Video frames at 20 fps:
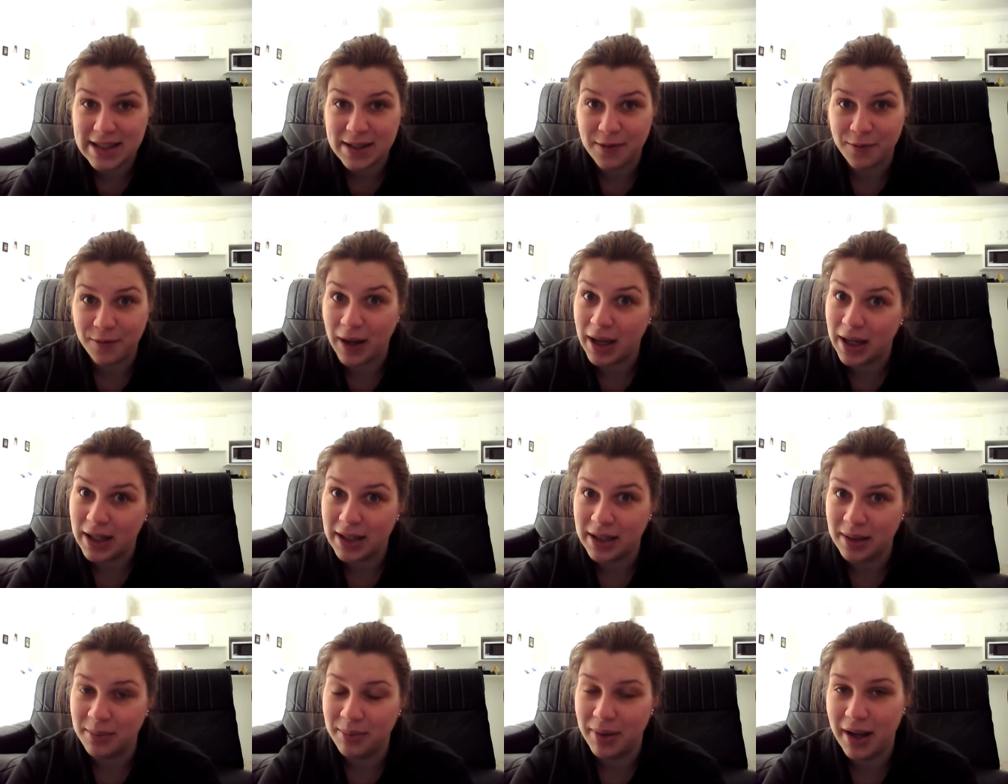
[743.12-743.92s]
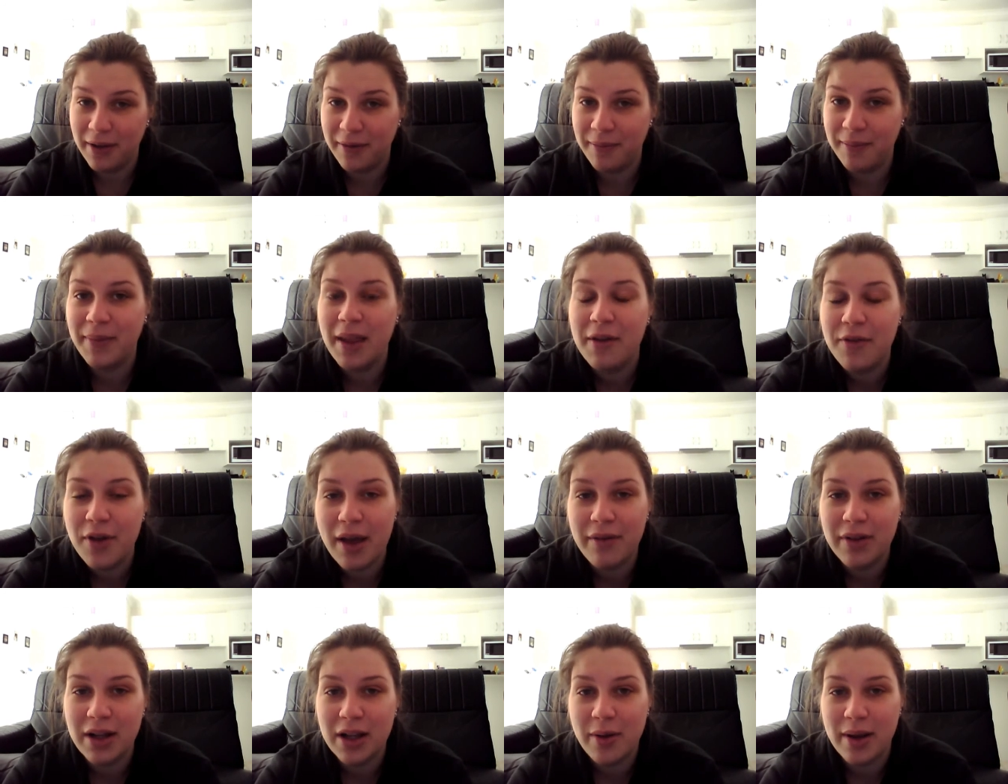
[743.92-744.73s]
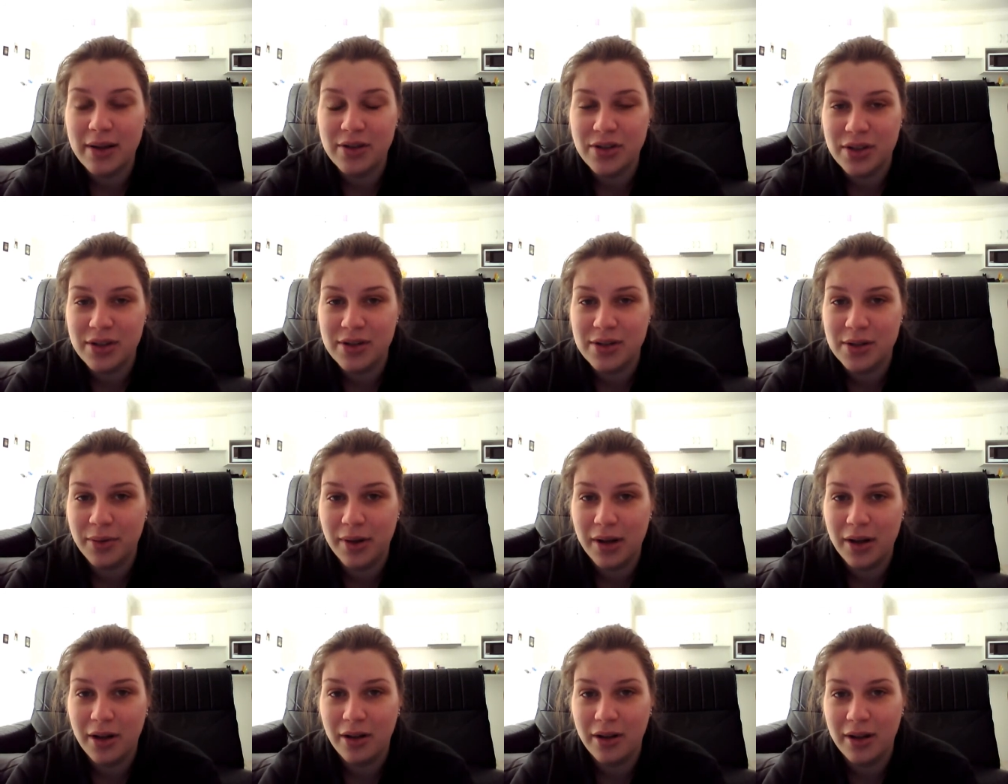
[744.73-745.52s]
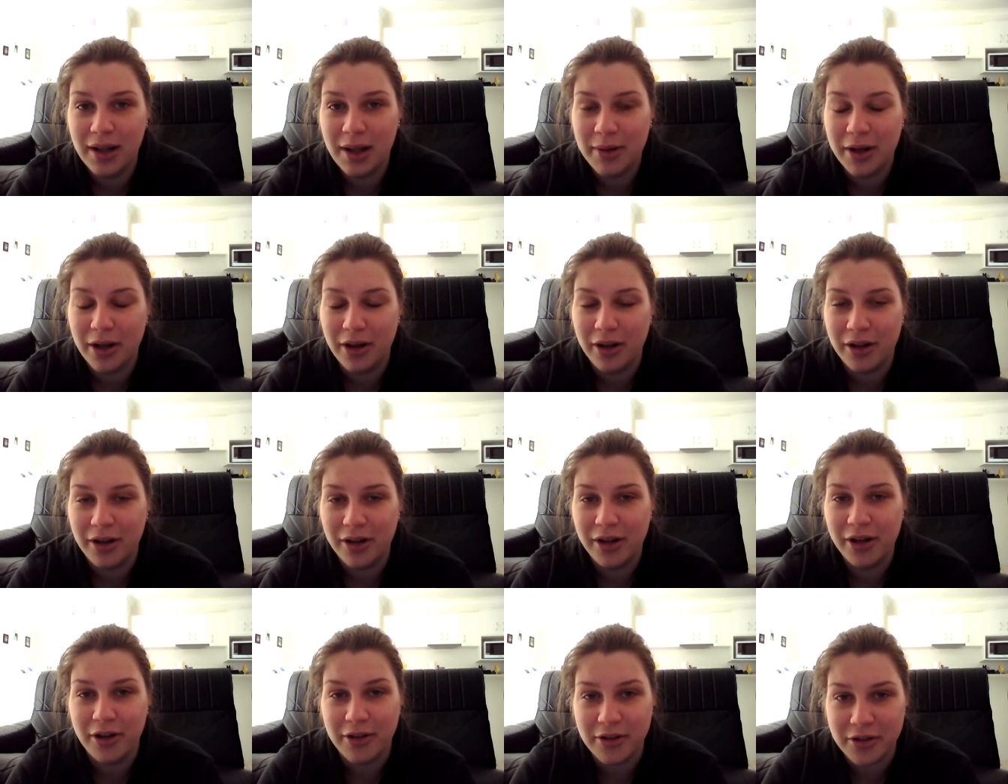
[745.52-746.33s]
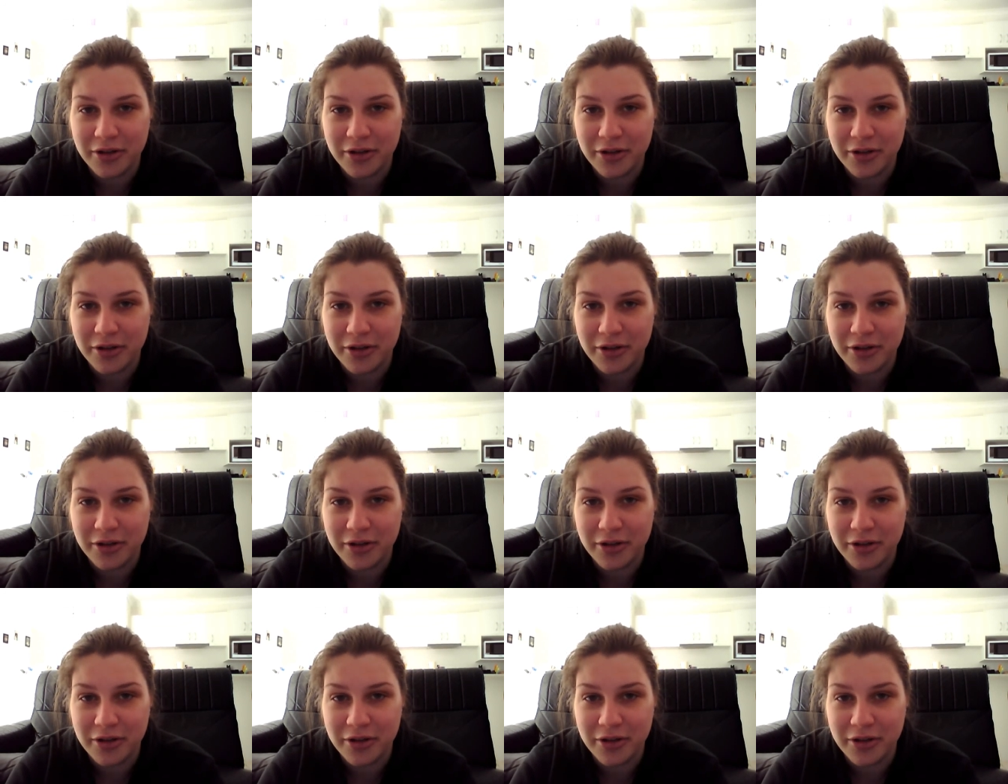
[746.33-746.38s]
Pregnancy is fun, but um, if you have any questions or whatnot, let me know.